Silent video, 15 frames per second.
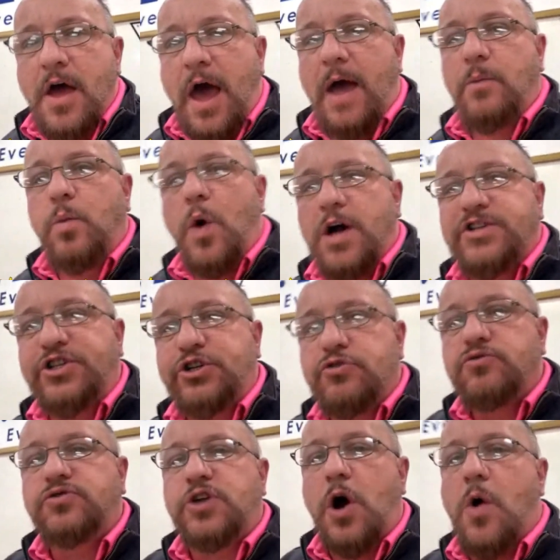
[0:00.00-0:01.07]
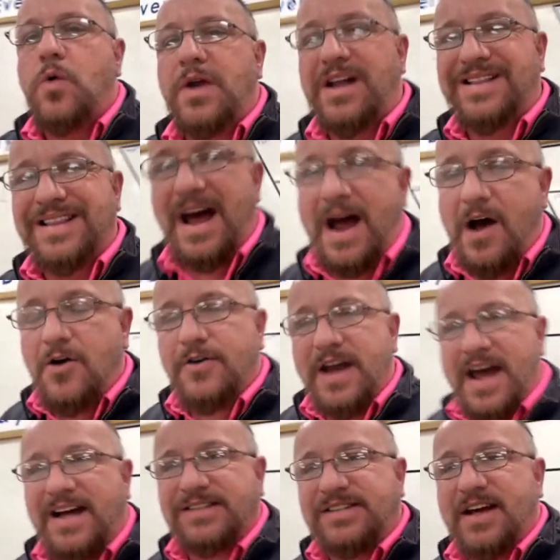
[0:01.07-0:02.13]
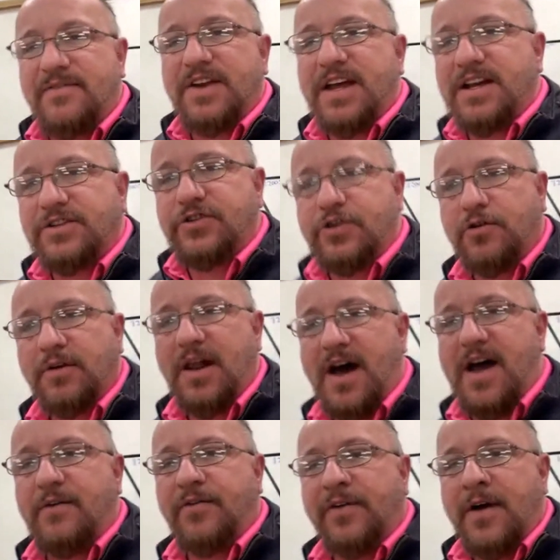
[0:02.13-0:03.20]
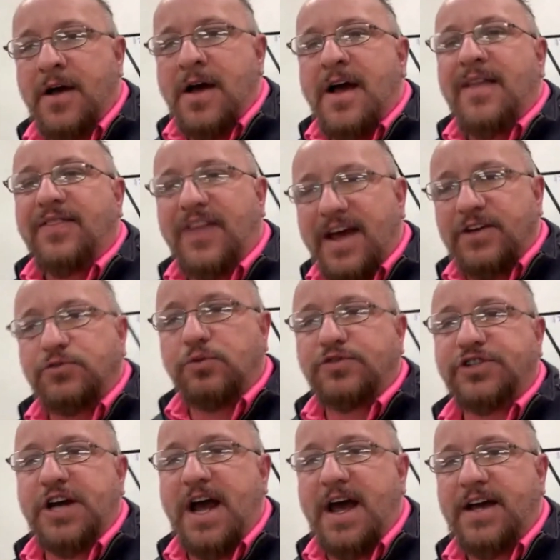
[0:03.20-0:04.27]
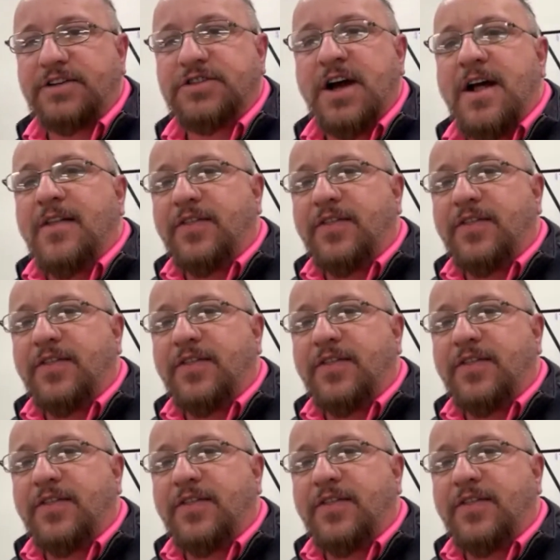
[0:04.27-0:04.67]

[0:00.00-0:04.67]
And once you don't allow negativity into your life, things will change.